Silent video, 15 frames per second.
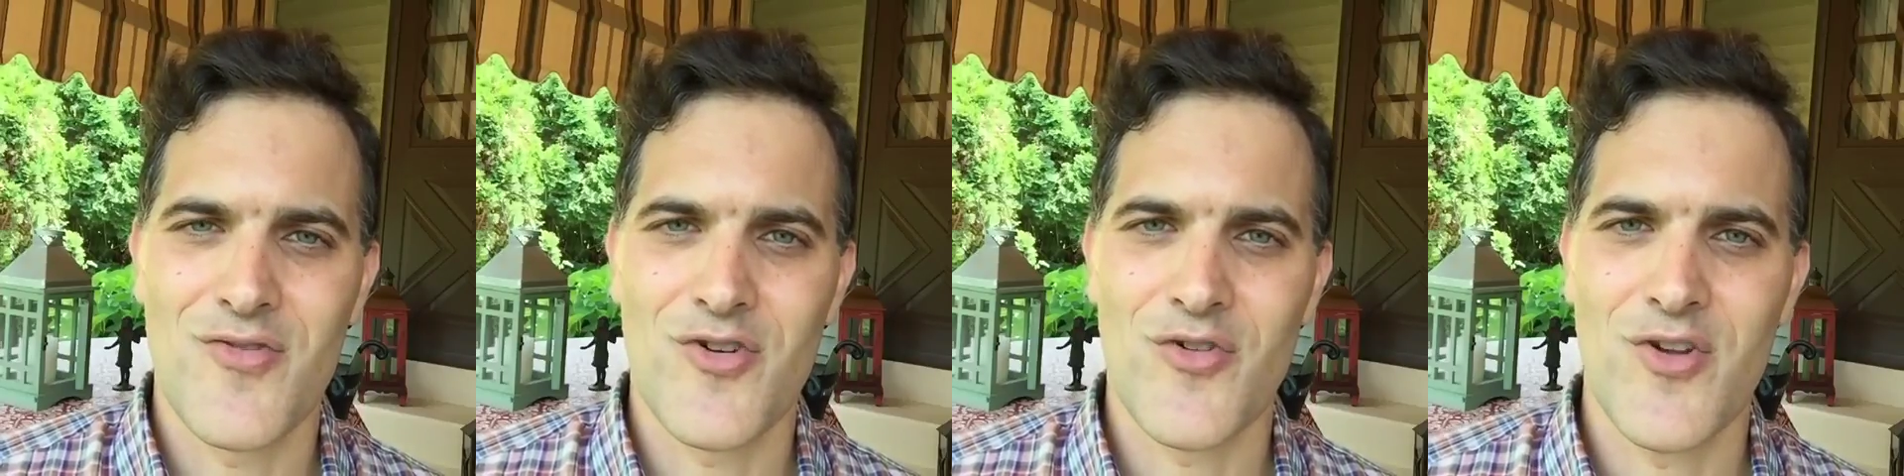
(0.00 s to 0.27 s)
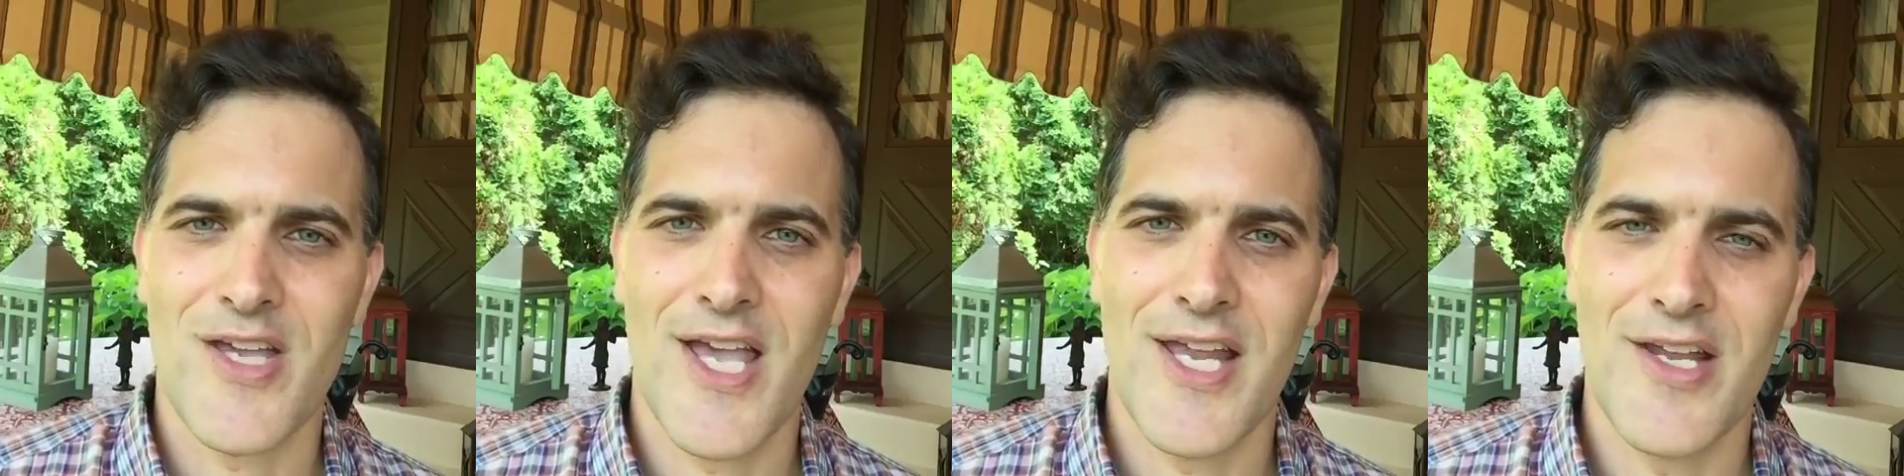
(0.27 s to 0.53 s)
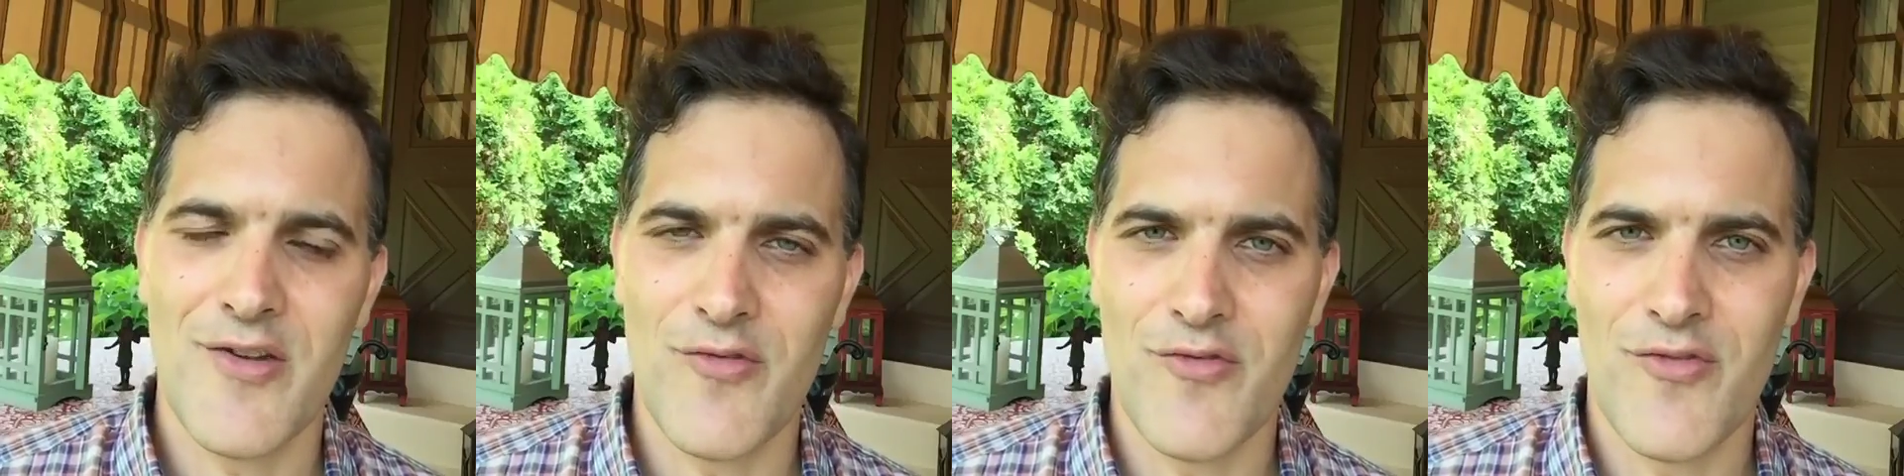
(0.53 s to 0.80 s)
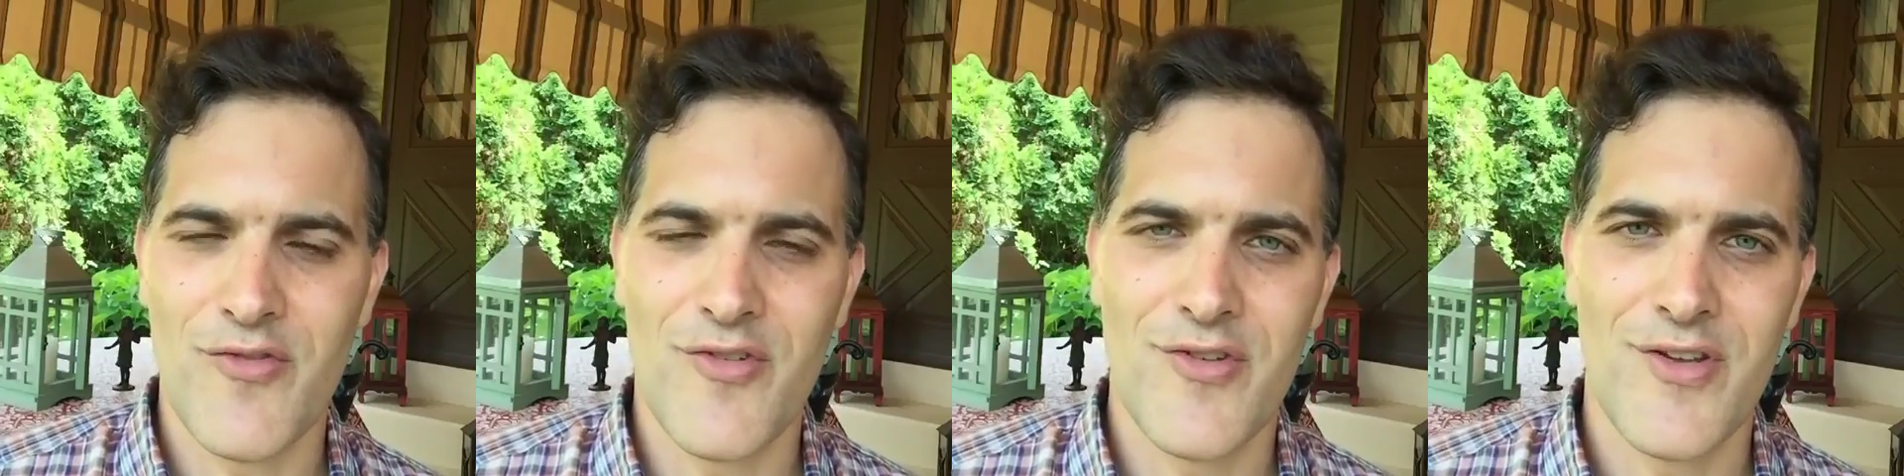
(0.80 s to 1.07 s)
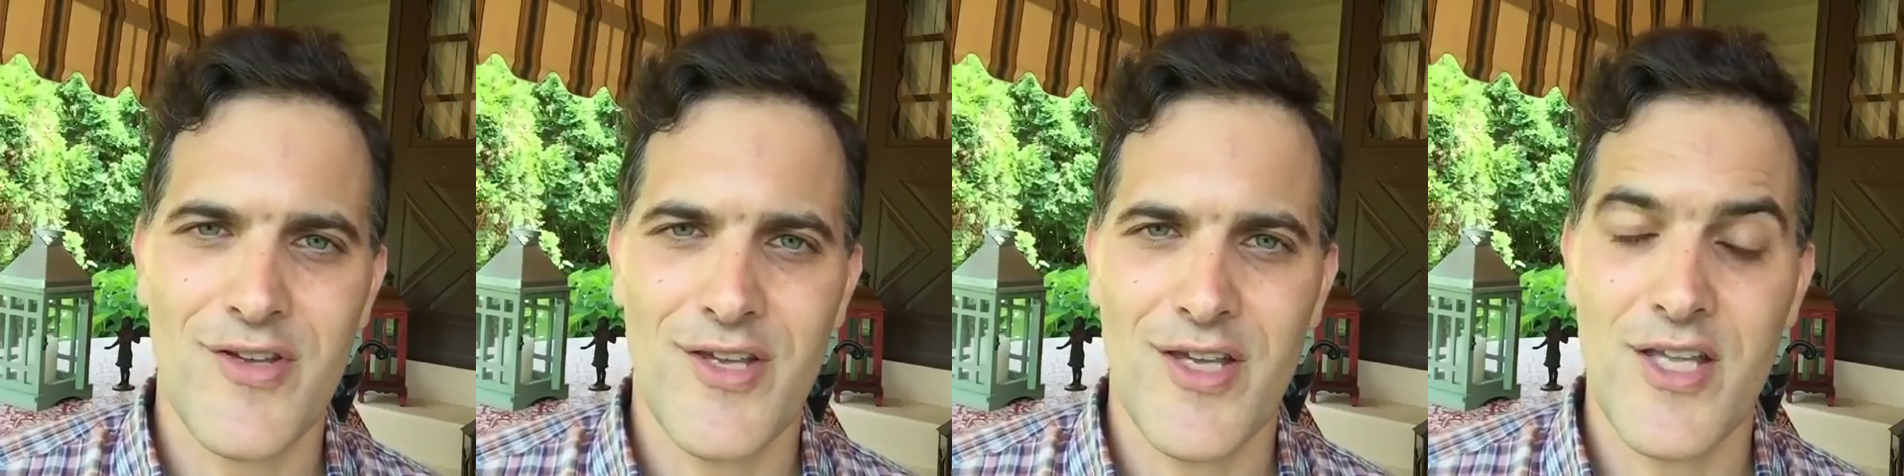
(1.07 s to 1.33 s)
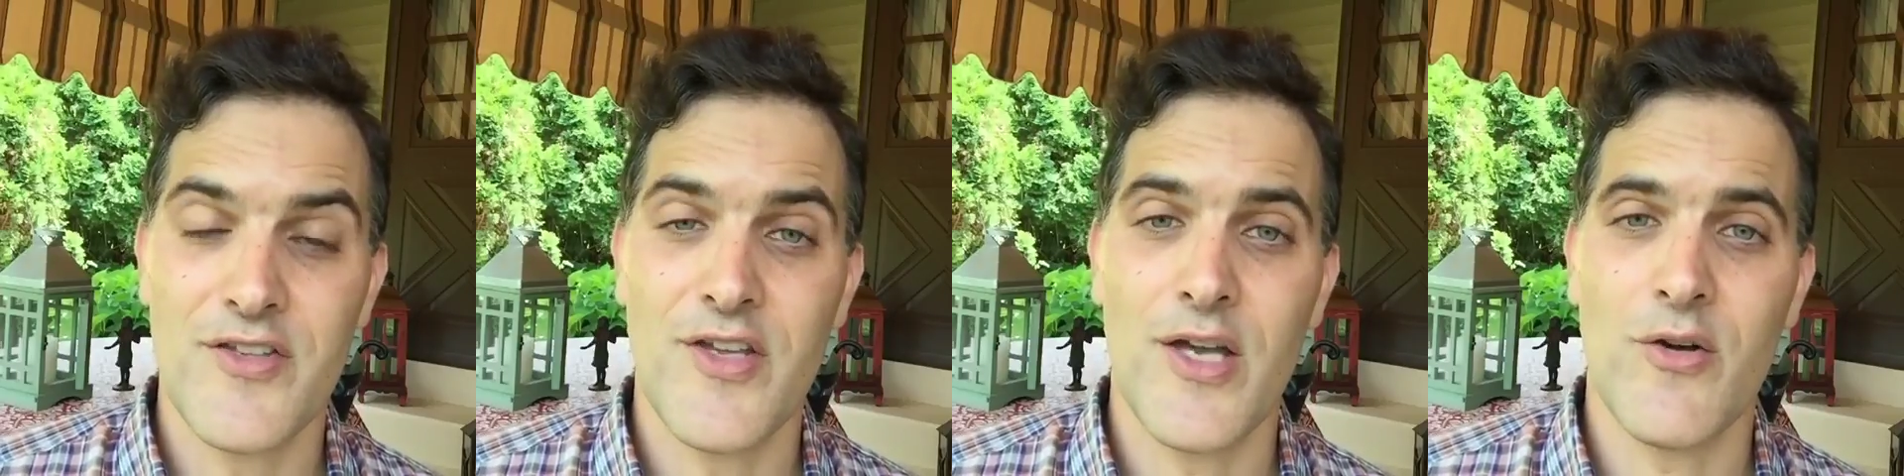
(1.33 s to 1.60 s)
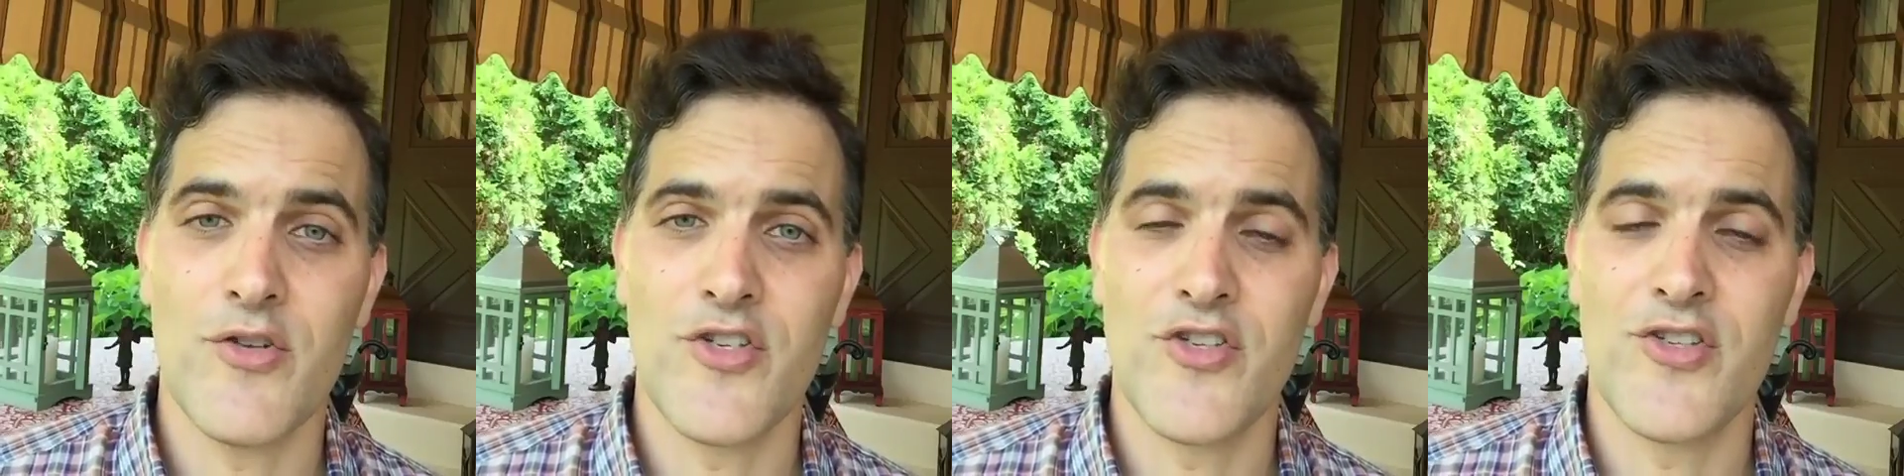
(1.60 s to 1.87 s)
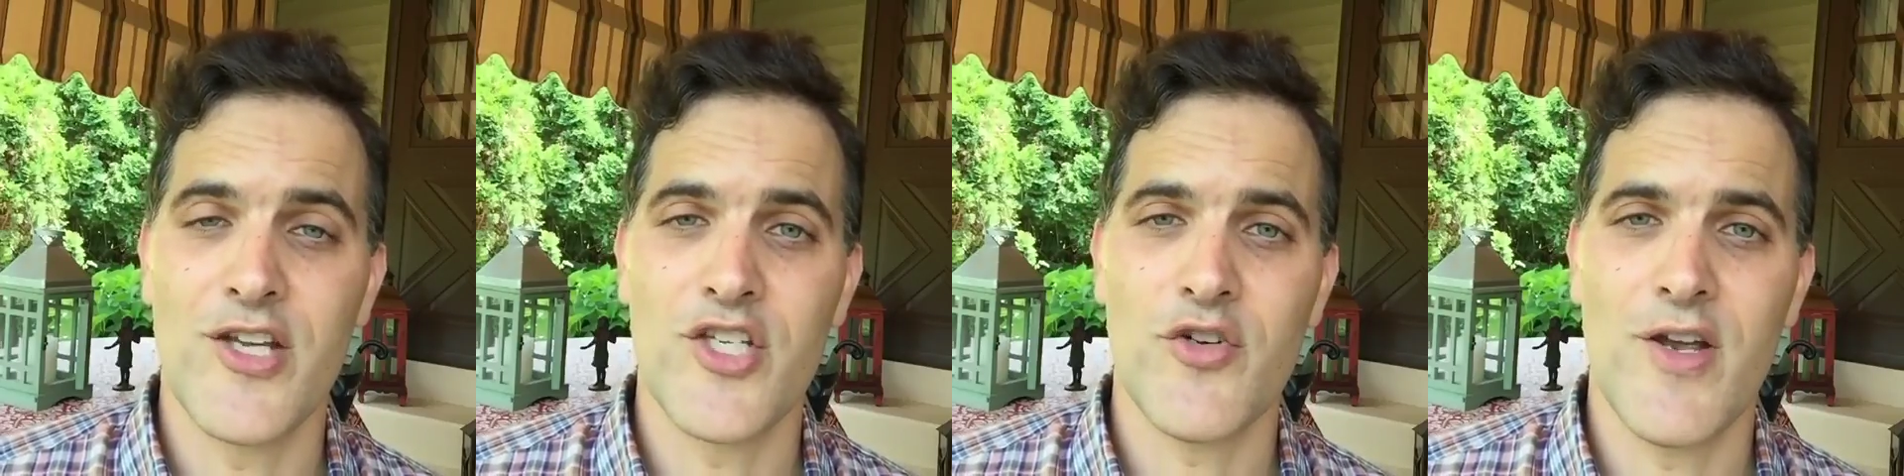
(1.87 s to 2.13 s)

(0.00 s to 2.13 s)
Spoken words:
creative intelligence that